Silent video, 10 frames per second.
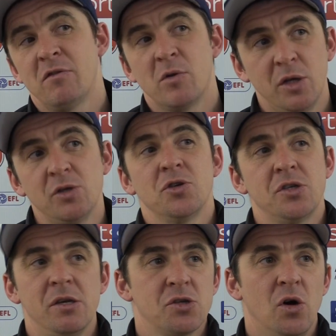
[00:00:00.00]
Everyone will
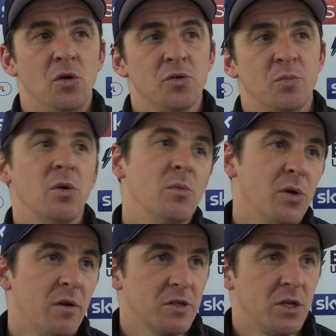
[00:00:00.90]
just see his goals,
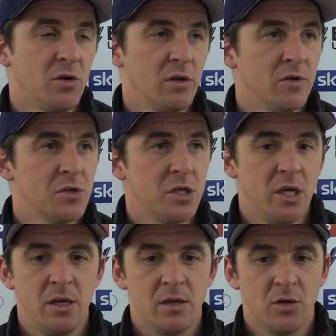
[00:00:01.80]
but obviously all of us
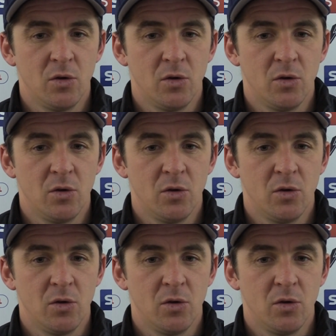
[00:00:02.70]
see,